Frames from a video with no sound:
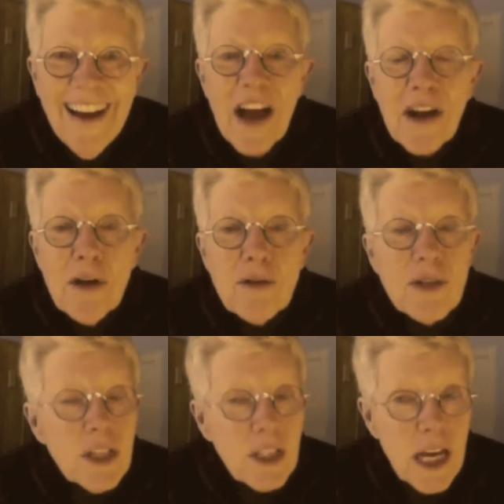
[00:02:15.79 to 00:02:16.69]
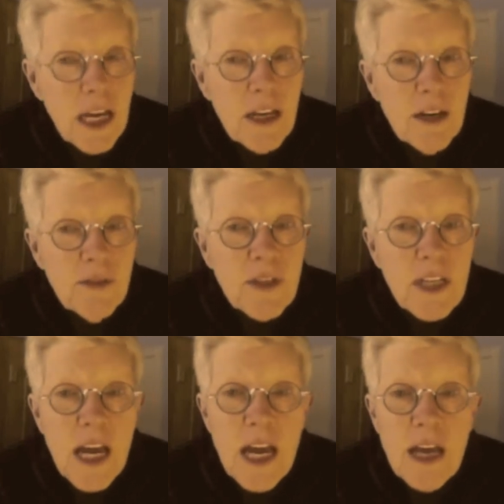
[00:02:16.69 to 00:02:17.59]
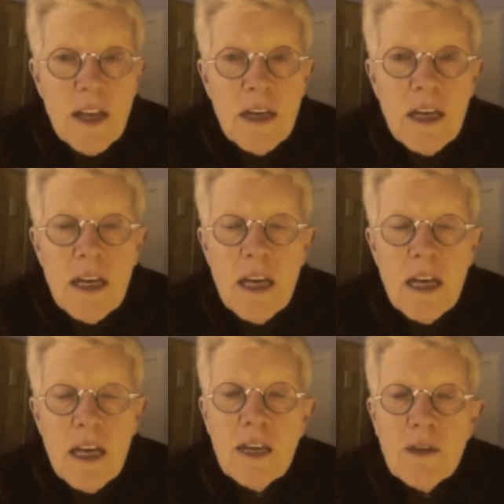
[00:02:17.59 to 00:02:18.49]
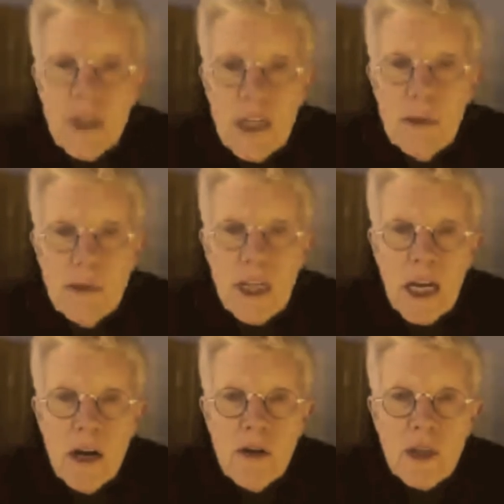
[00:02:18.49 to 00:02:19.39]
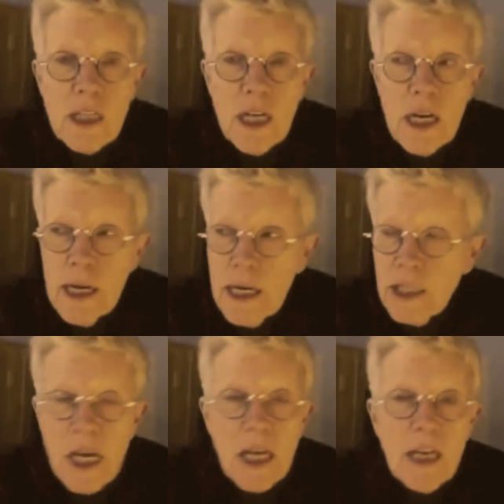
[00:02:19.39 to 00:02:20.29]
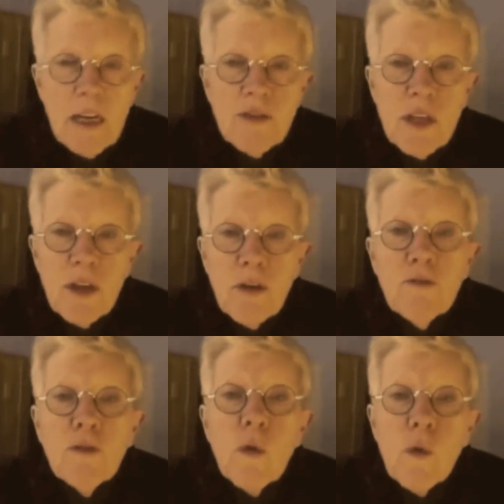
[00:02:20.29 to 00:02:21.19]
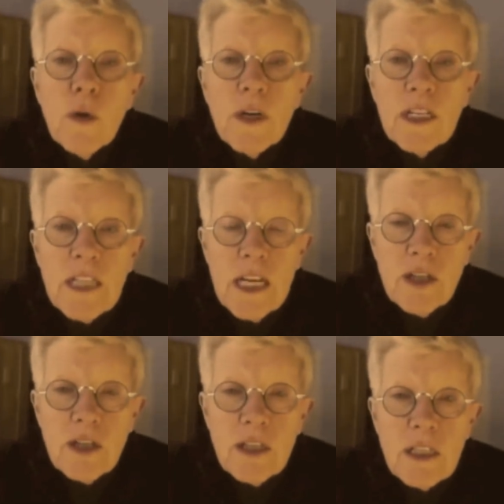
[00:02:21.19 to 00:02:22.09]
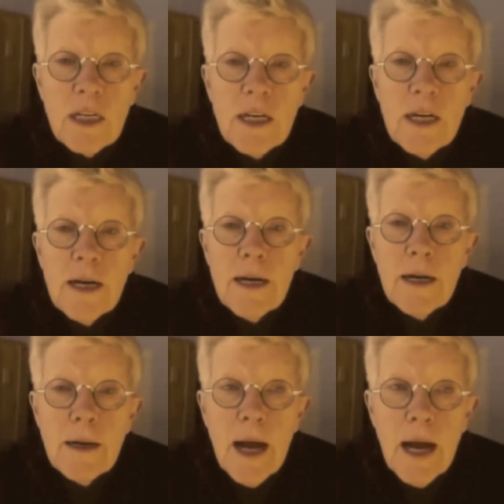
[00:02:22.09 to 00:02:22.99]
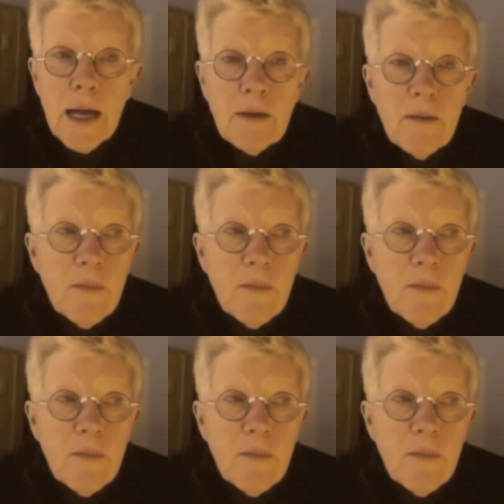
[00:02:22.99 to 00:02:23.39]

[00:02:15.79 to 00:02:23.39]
I coached executives and their teams. I coached executives in their full organizations. I